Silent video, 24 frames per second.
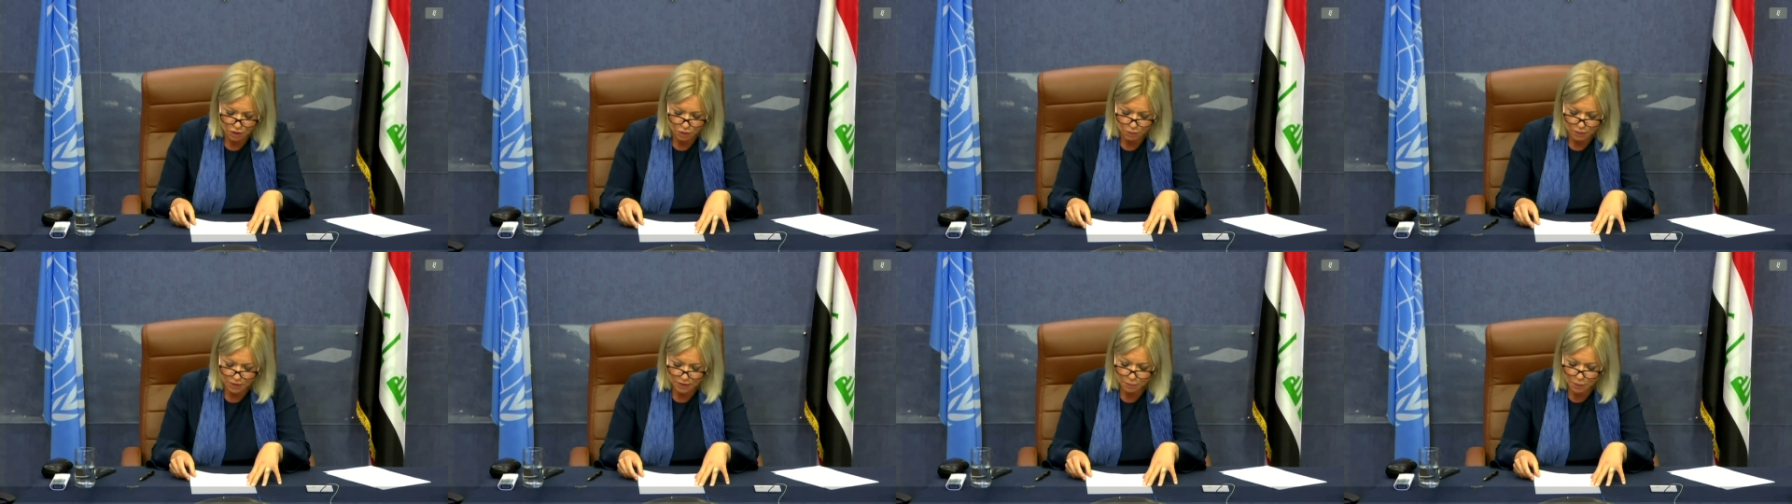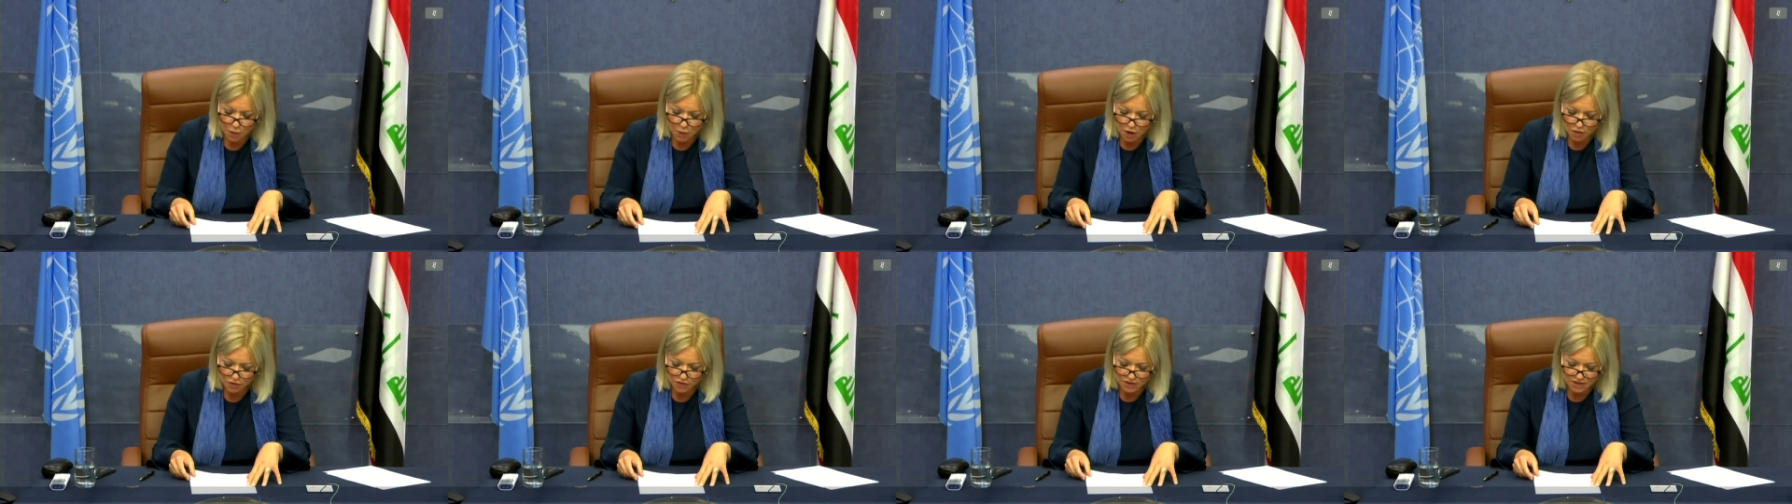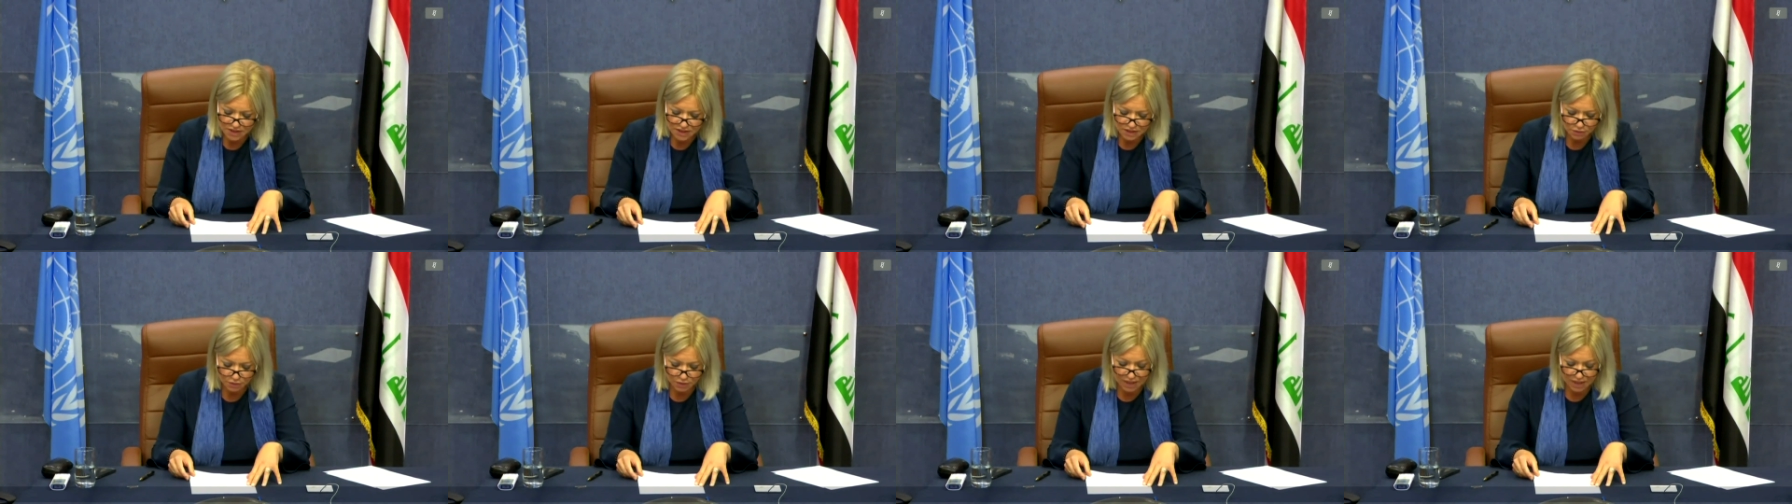with
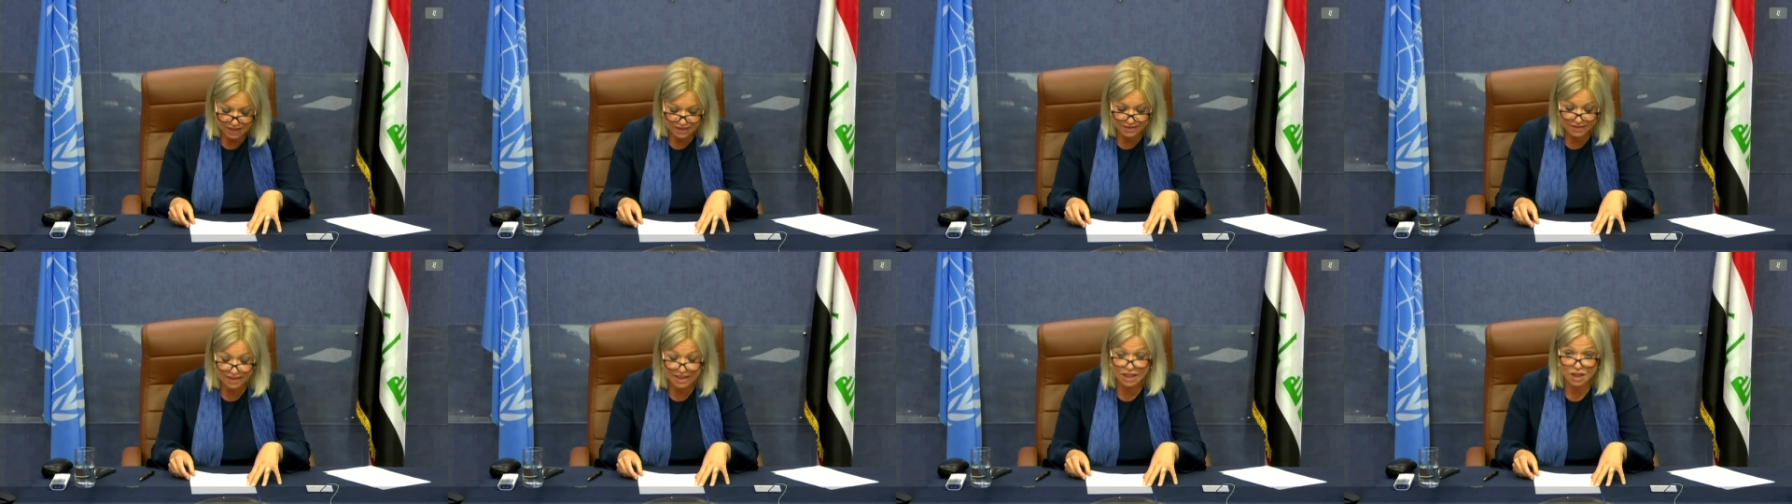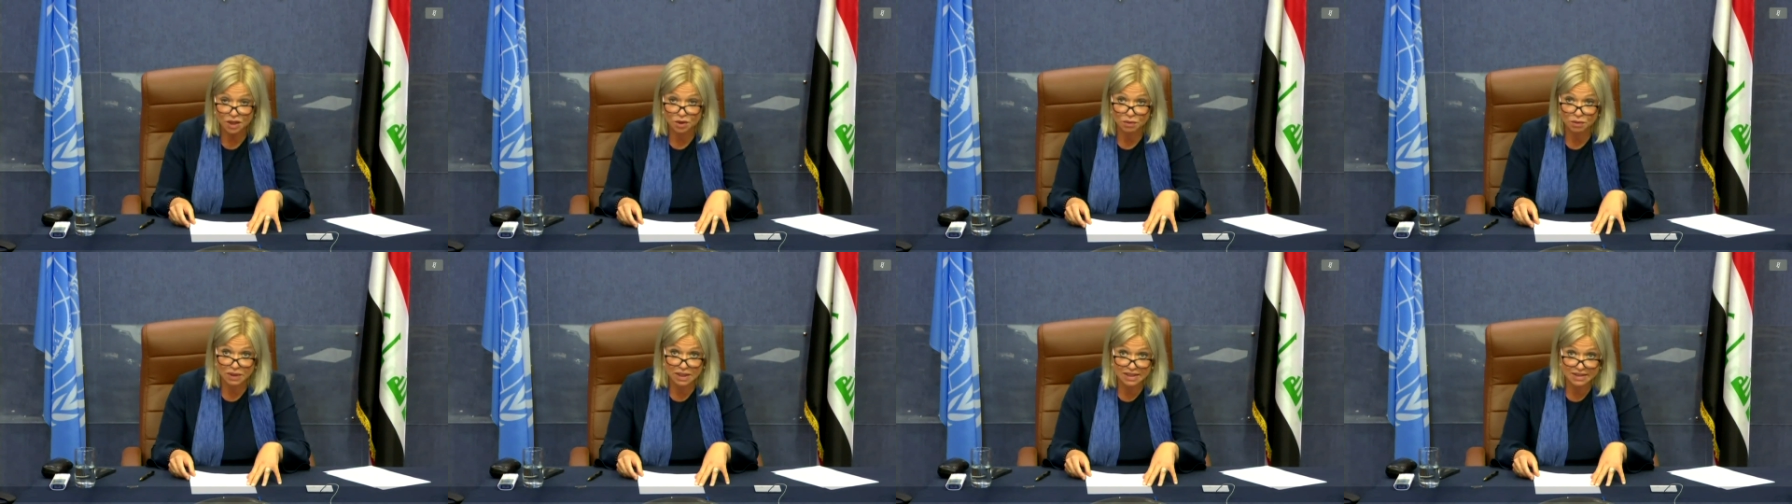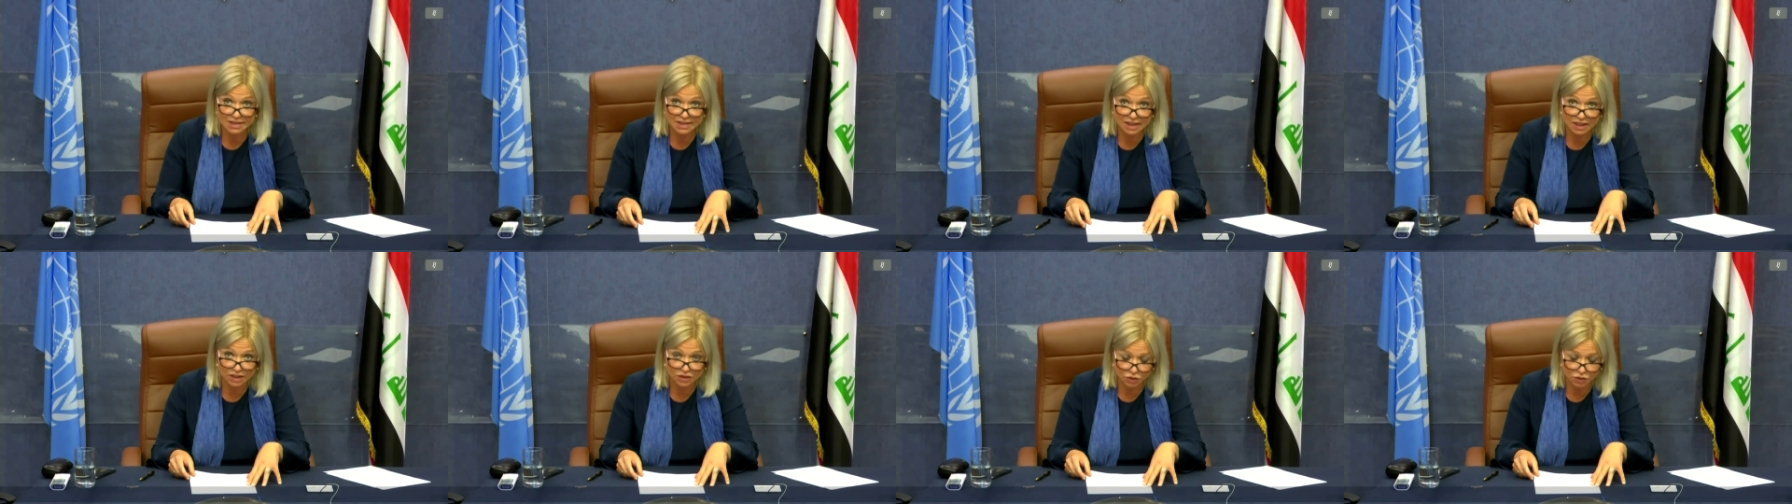poverty rates
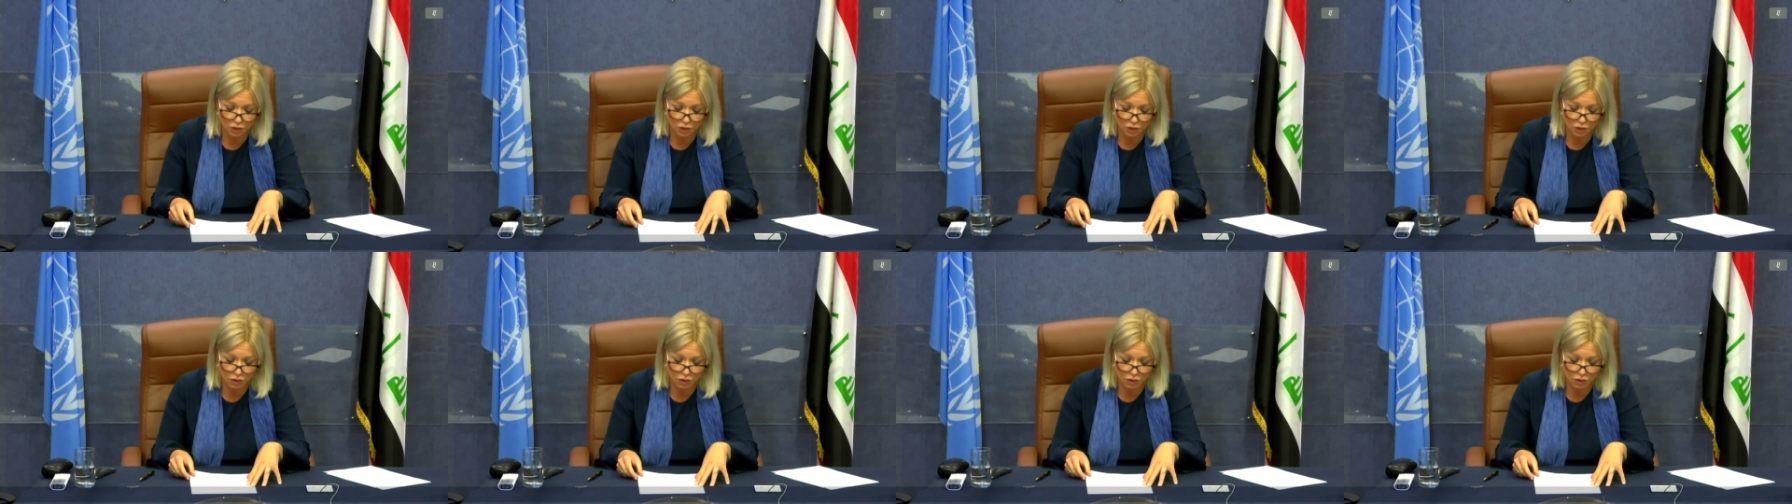increasing